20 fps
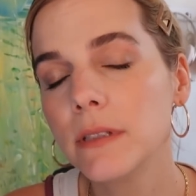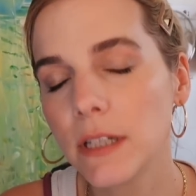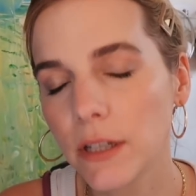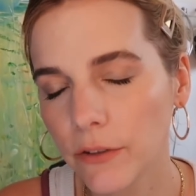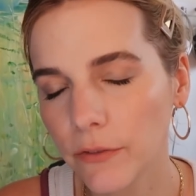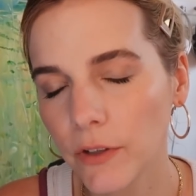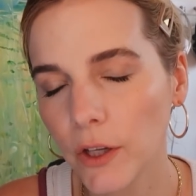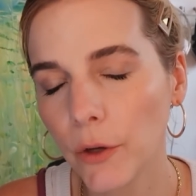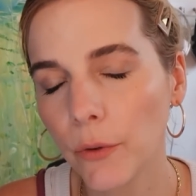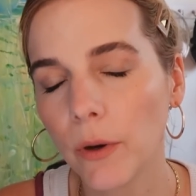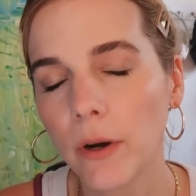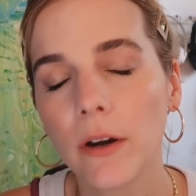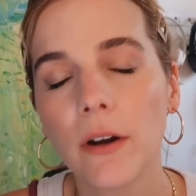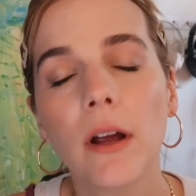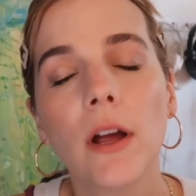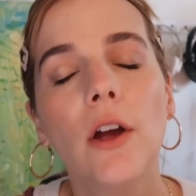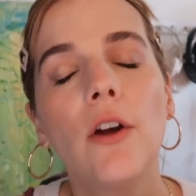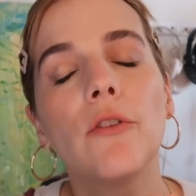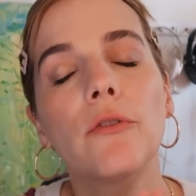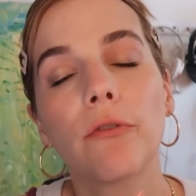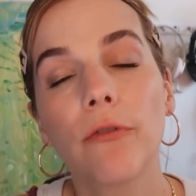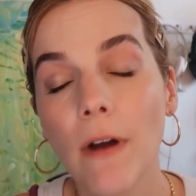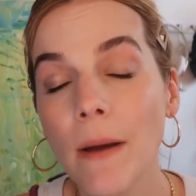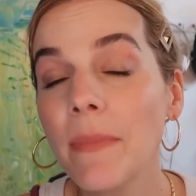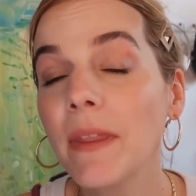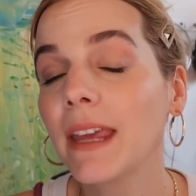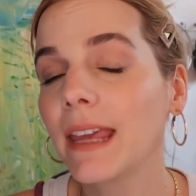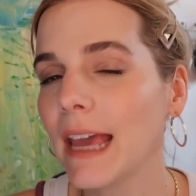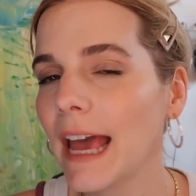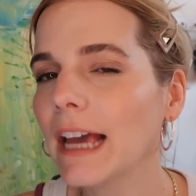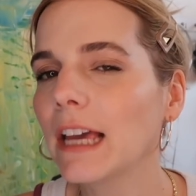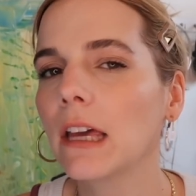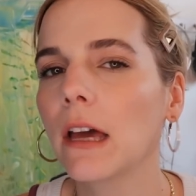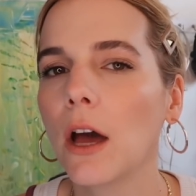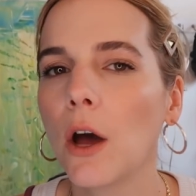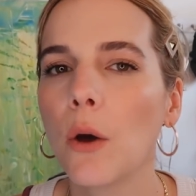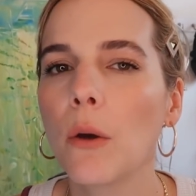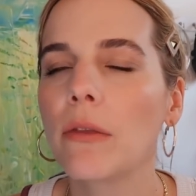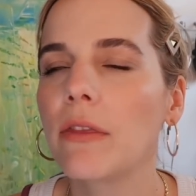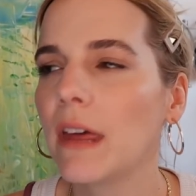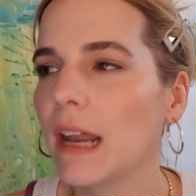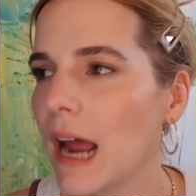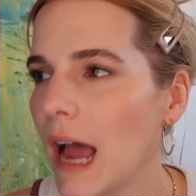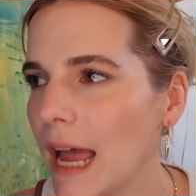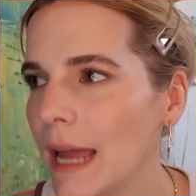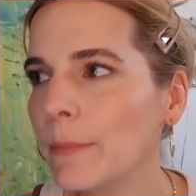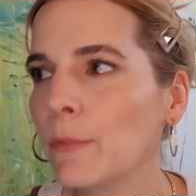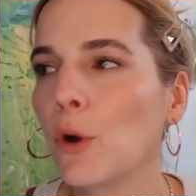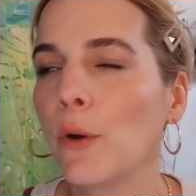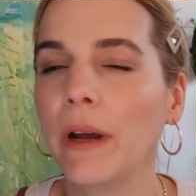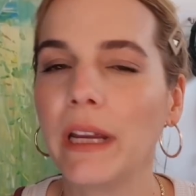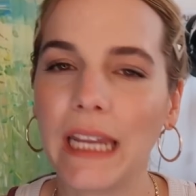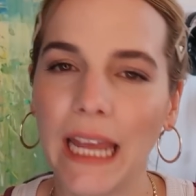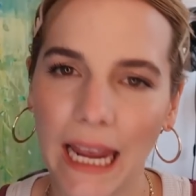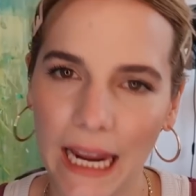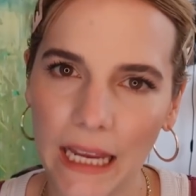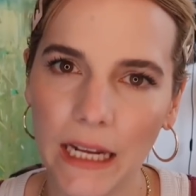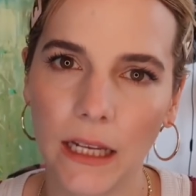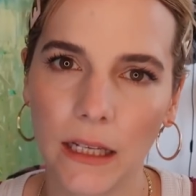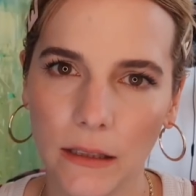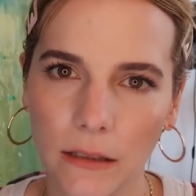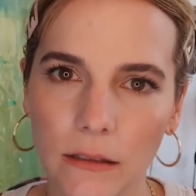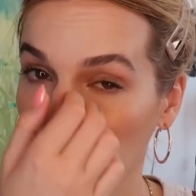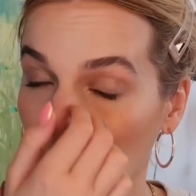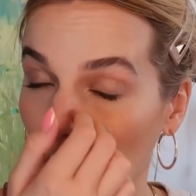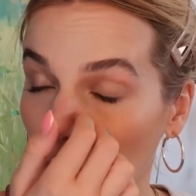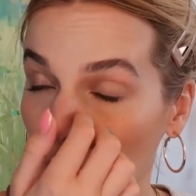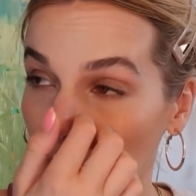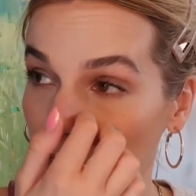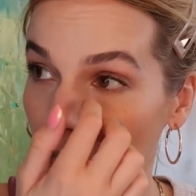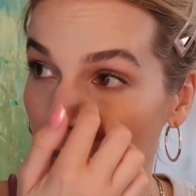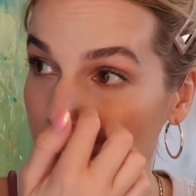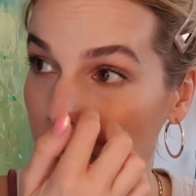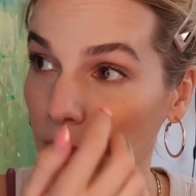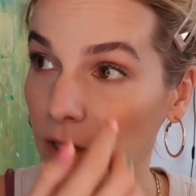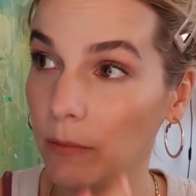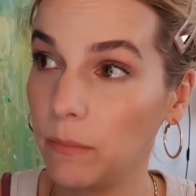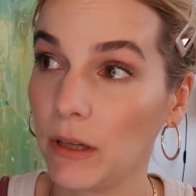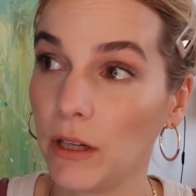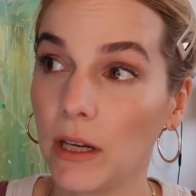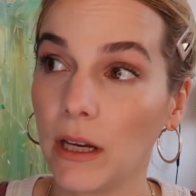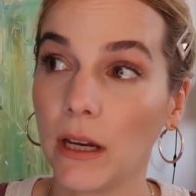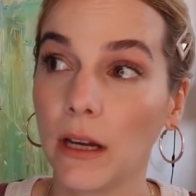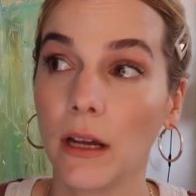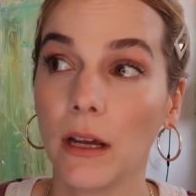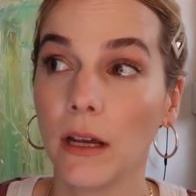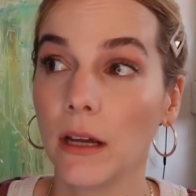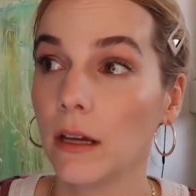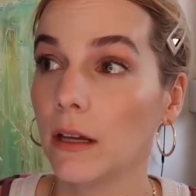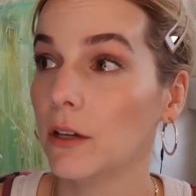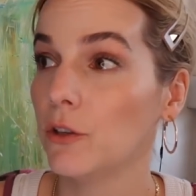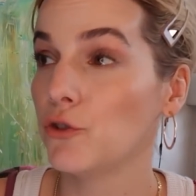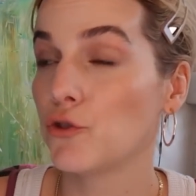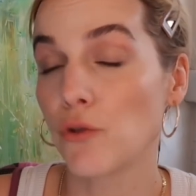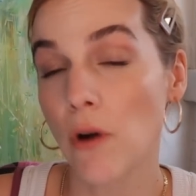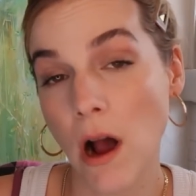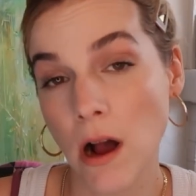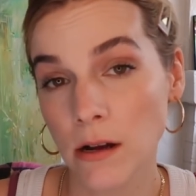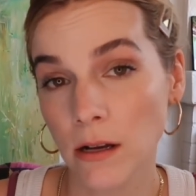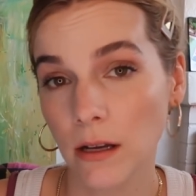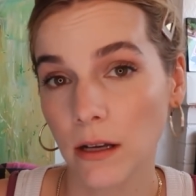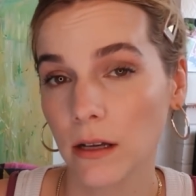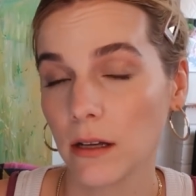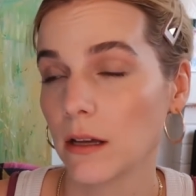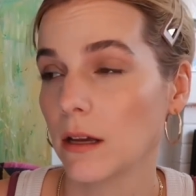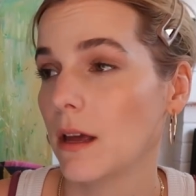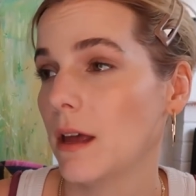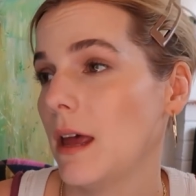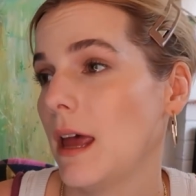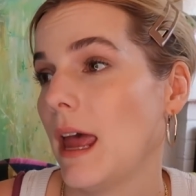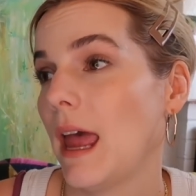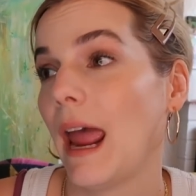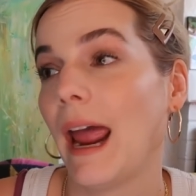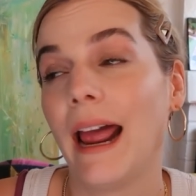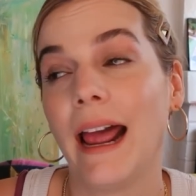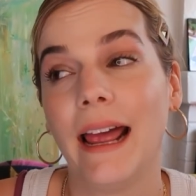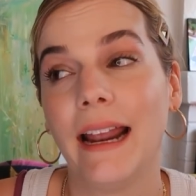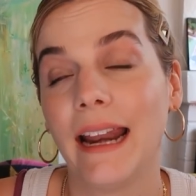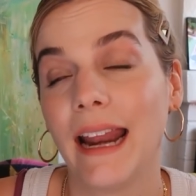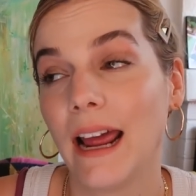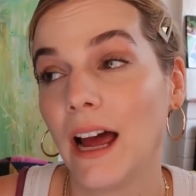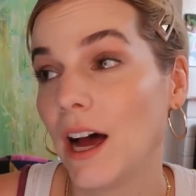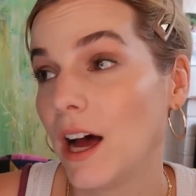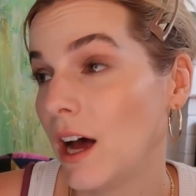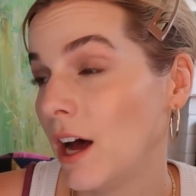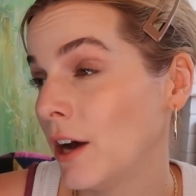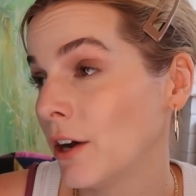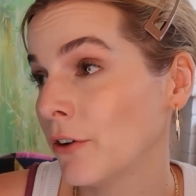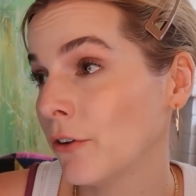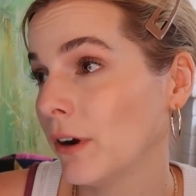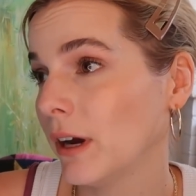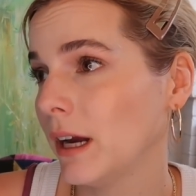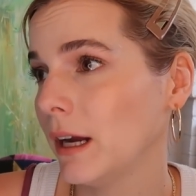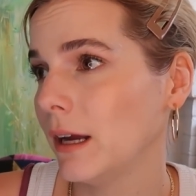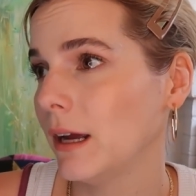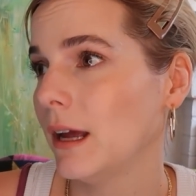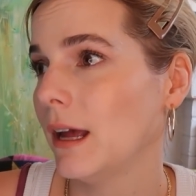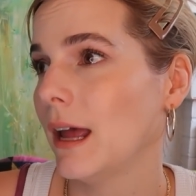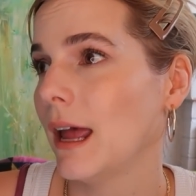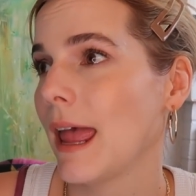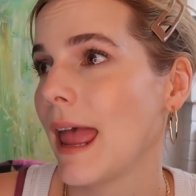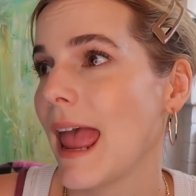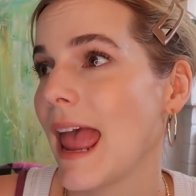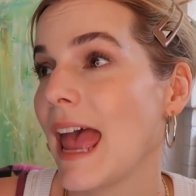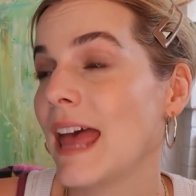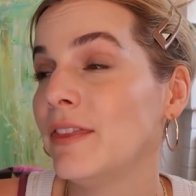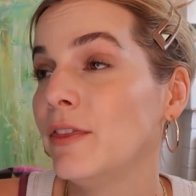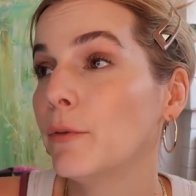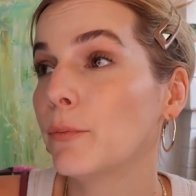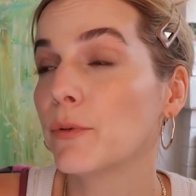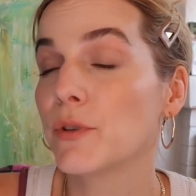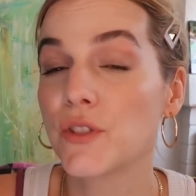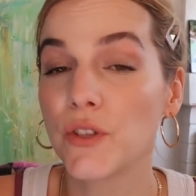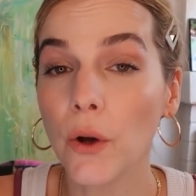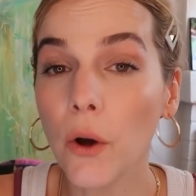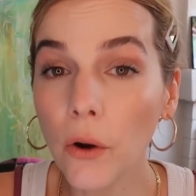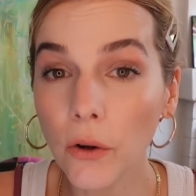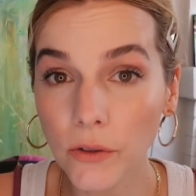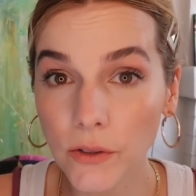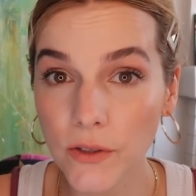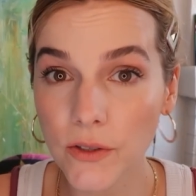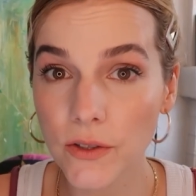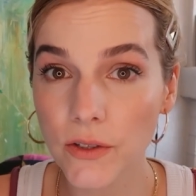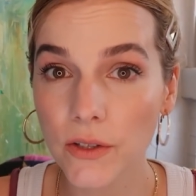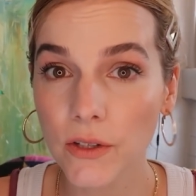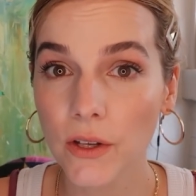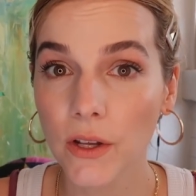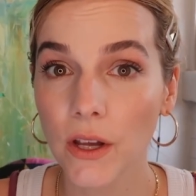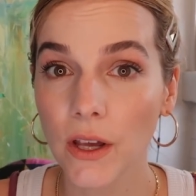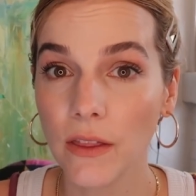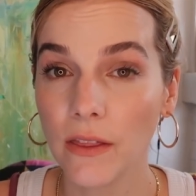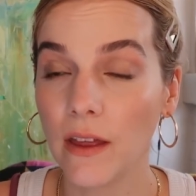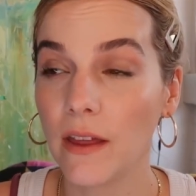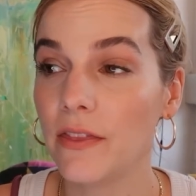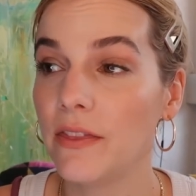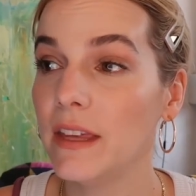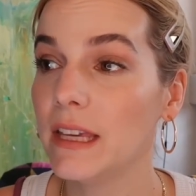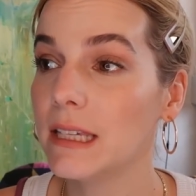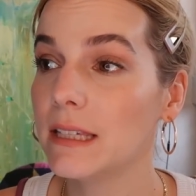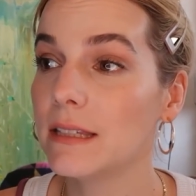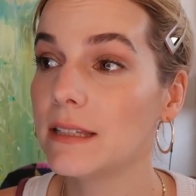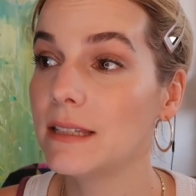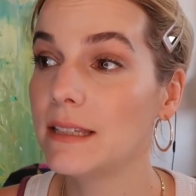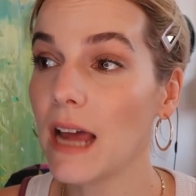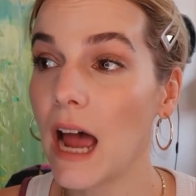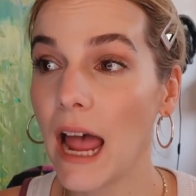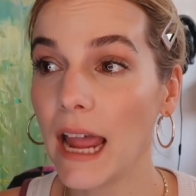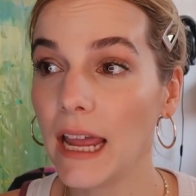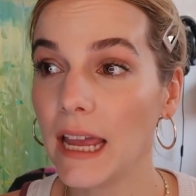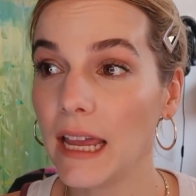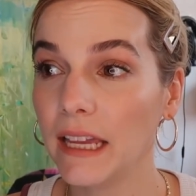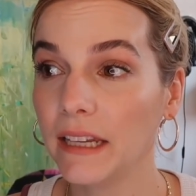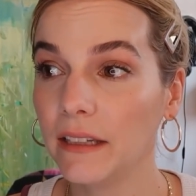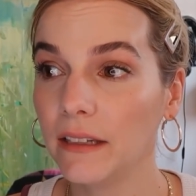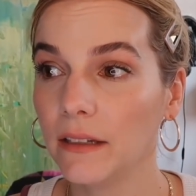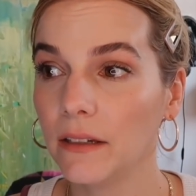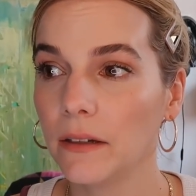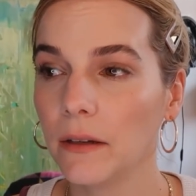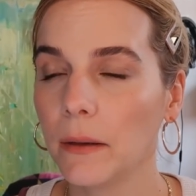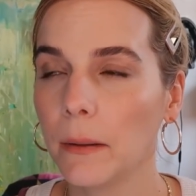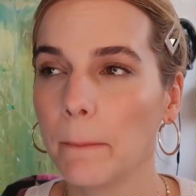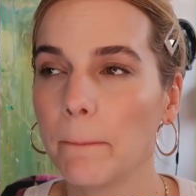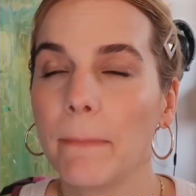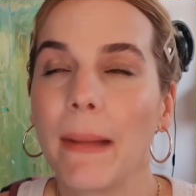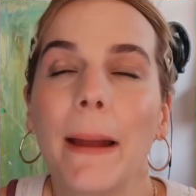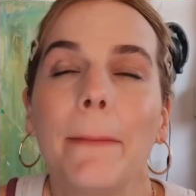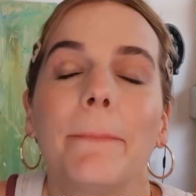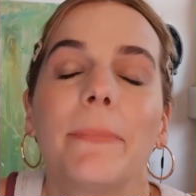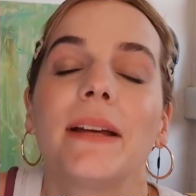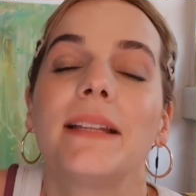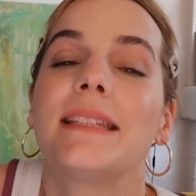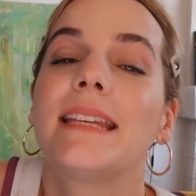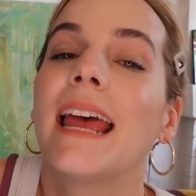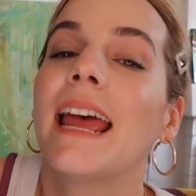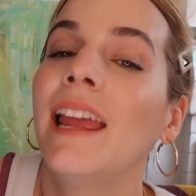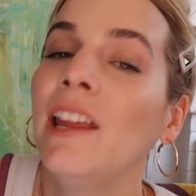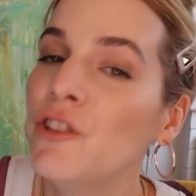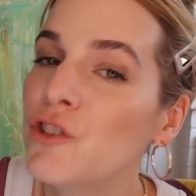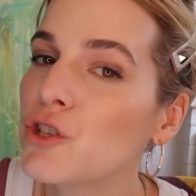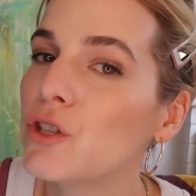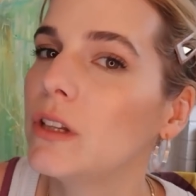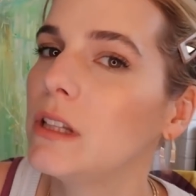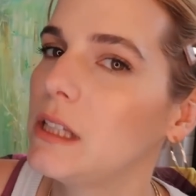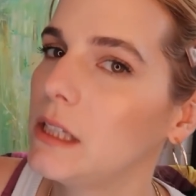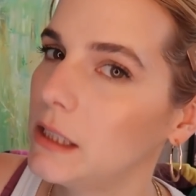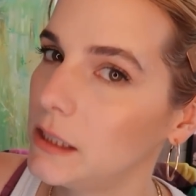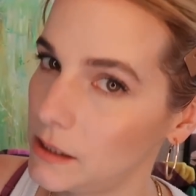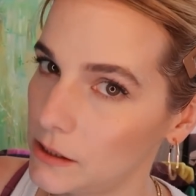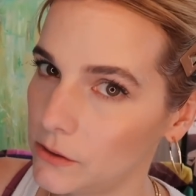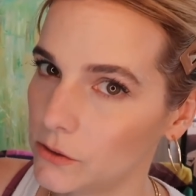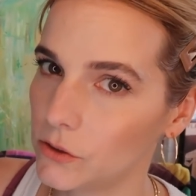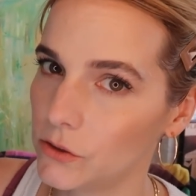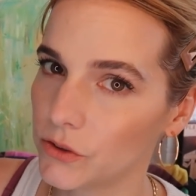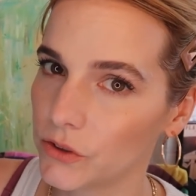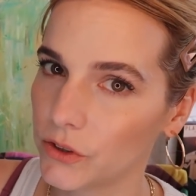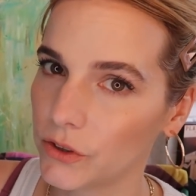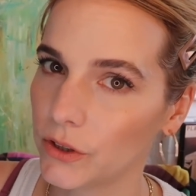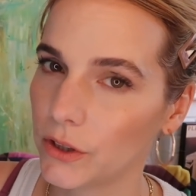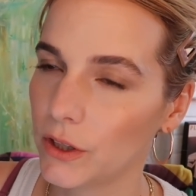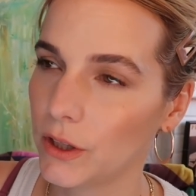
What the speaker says: dear viewer, from the get-go that I'm going to hate it, you know, and I'm gonna be drunk and hungry, and the results that this diet might potentially yield